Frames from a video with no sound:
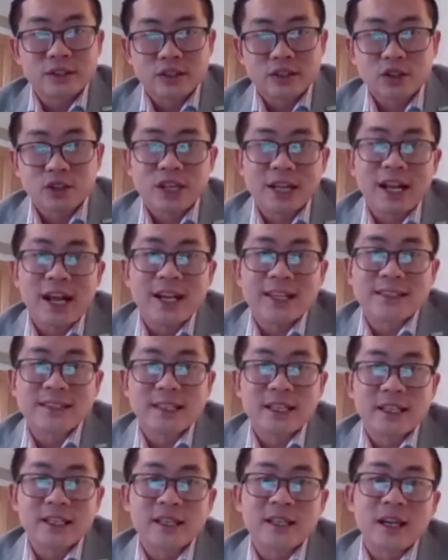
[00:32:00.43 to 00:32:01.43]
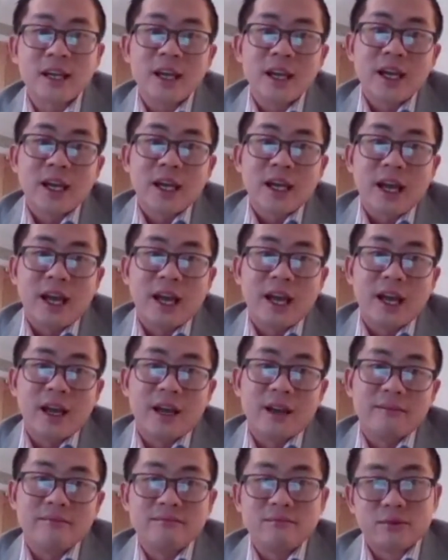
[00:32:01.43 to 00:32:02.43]
socializing,
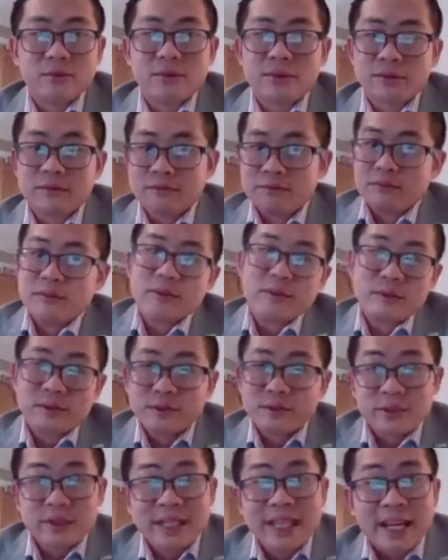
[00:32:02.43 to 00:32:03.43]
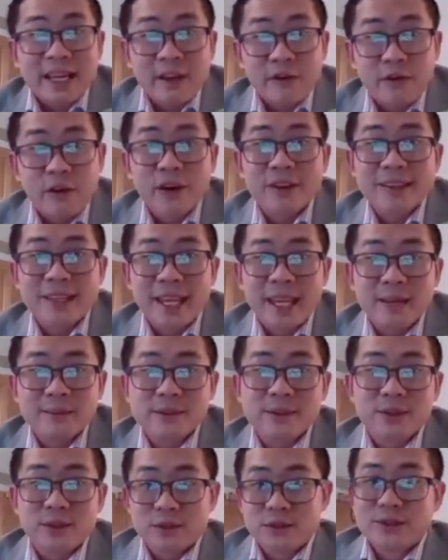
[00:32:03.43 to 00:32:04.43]
like a fun
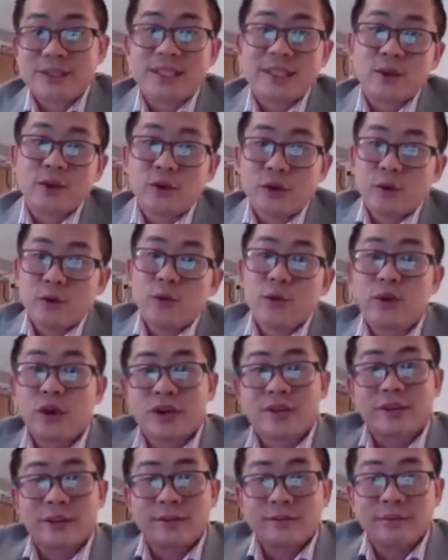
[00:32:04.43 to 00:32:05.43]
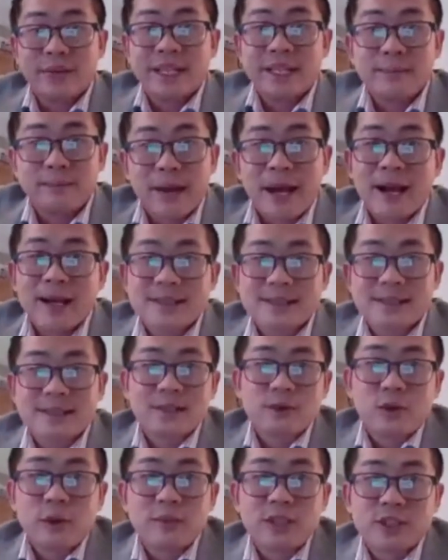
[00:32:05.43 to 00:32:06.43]
games to see who got the many bags,
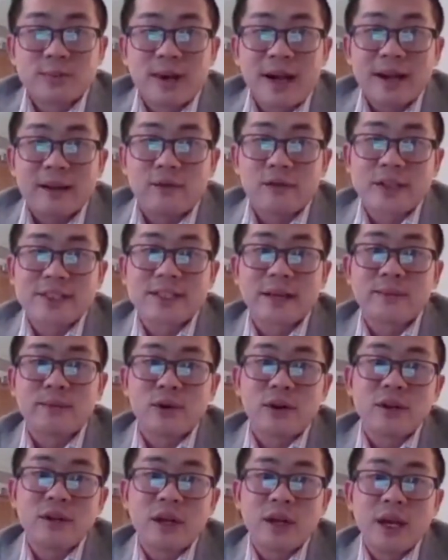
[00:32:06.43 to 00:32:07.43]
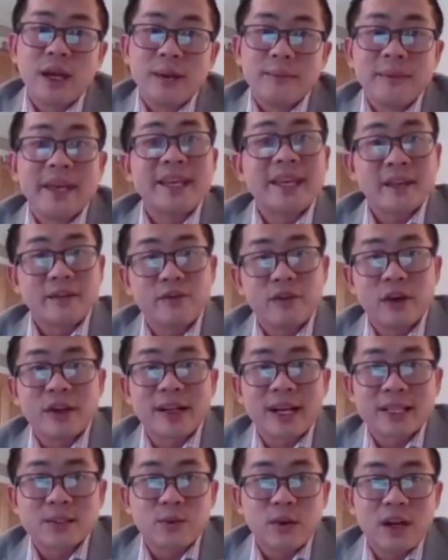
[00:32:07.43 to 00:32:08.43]
rubbish bag, for example. Make it fun
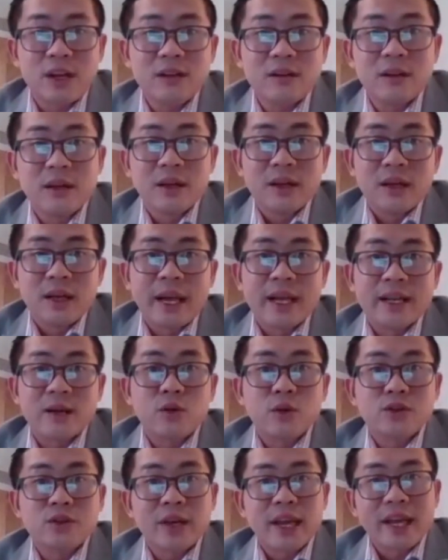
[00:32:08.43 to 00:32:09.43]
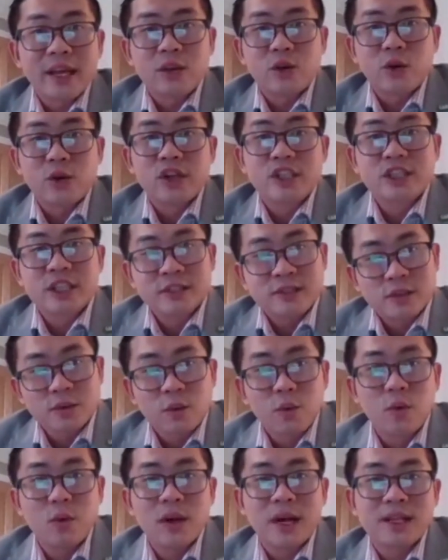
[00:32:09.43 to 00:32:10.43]
as well, and also encouraging
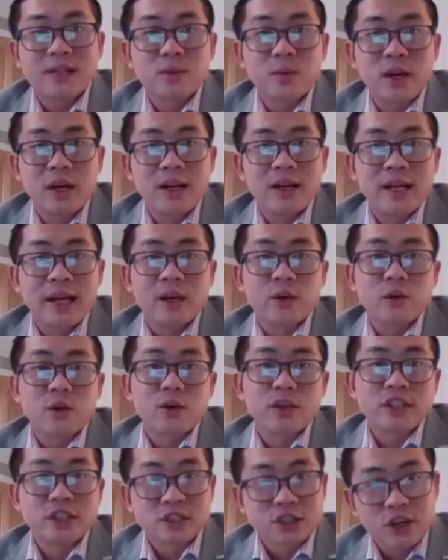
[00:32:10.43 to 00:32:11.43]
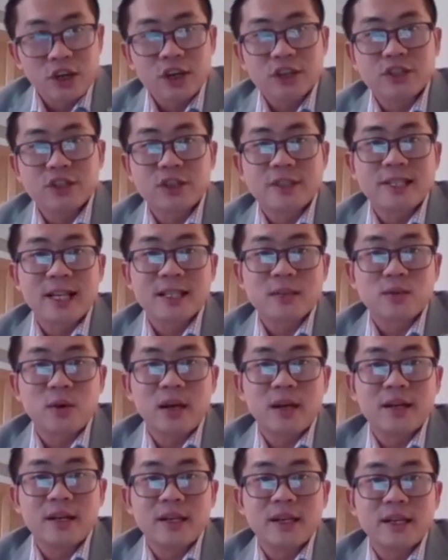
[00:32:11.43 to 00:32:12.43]
school as well, encourage churches as
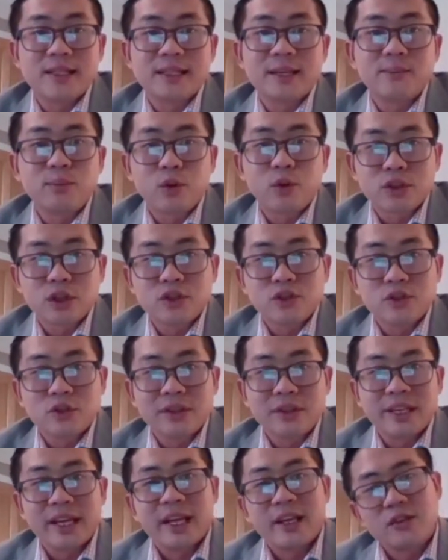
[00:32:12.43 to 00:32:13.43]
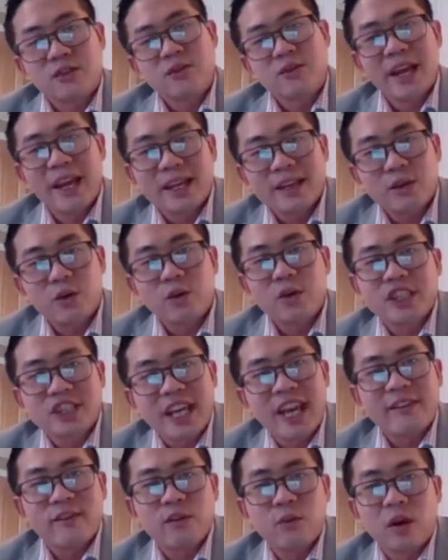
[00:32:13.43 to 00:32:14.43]
well. It's important to encourage
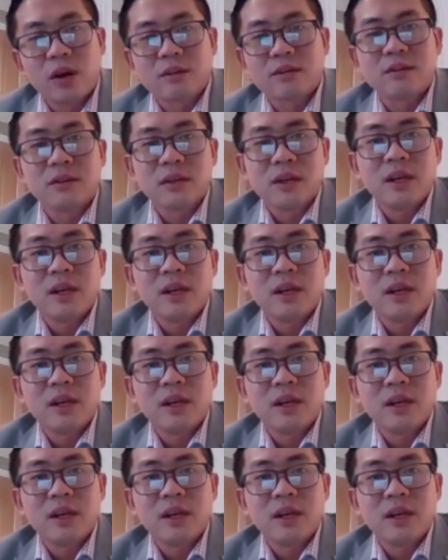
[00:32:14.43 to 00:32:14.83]
everyone.